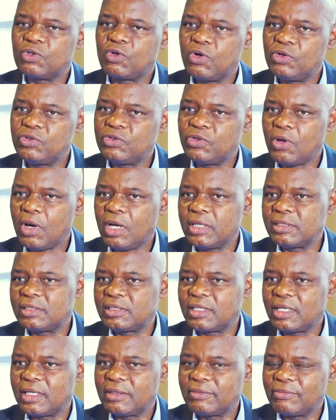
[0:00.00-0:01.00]
decode your
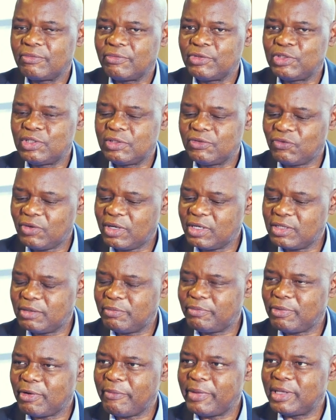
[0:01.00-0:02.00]
answer, which is very
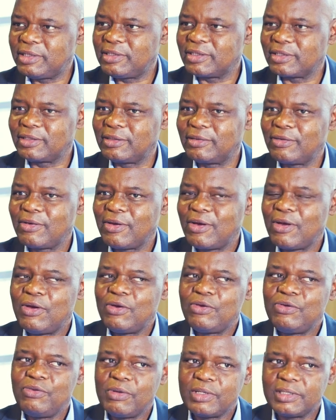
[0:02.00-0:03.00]
diplomatic,
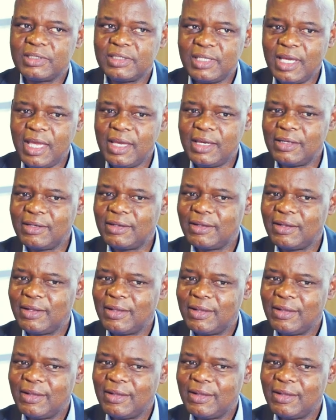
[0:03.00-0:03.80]
you are saying,